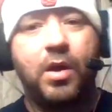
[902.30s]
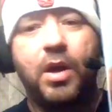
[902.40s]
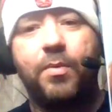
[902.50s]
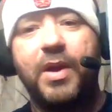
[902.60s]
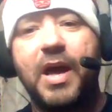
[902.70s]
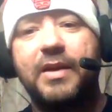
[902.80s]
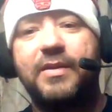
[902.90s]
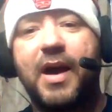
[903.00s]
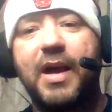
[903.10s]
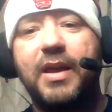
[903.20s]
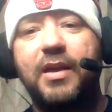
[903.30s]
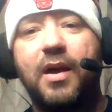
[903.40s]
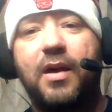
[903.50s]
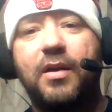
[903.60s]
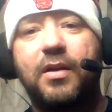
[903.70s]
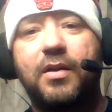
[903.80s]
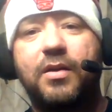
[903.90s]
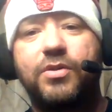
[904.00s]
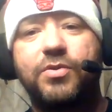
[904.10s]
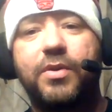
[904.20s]
Here we got Dying Young,
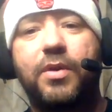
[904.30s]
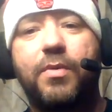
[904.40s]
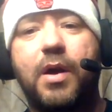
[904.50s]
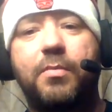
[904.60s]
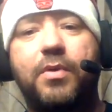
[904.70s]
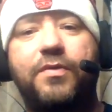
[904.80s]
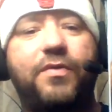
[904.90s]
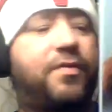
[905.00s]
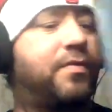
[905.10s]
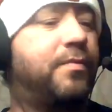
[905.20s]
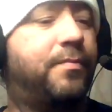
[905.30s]
Julia Roberts.